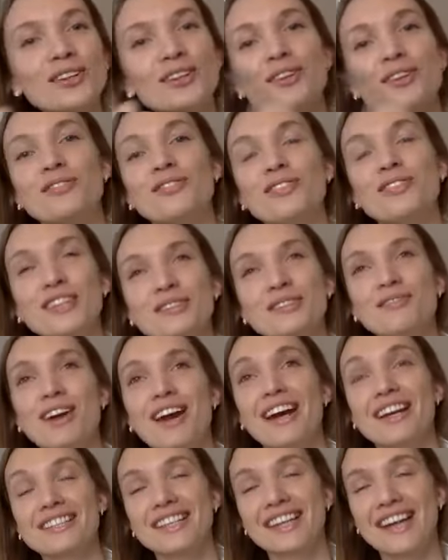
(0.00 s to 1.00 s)
your
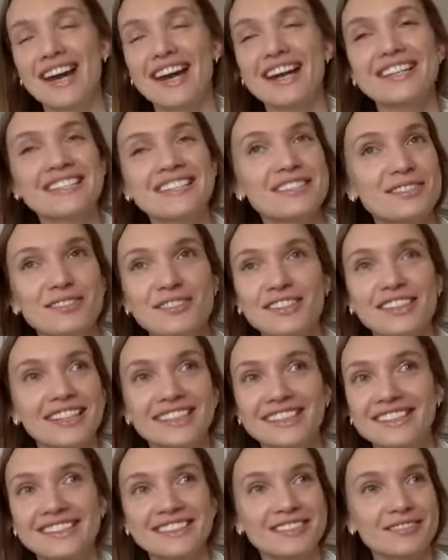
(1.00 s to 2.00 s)
feedbacks, guys. You're
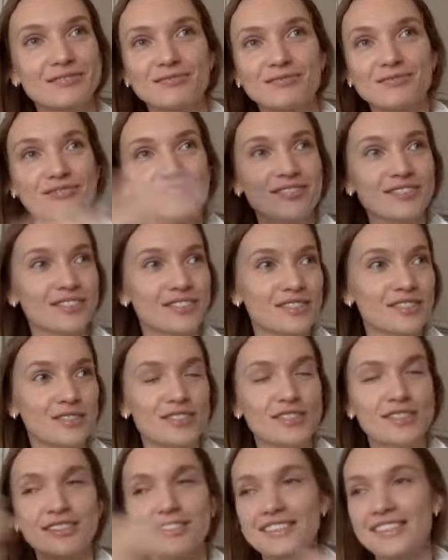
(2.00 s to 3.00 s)
like,
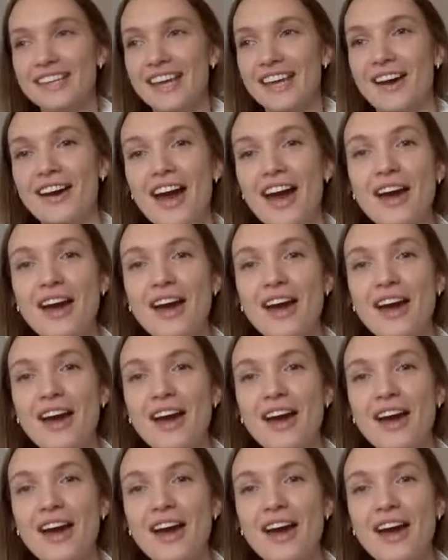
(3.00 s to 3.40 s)
just yeah.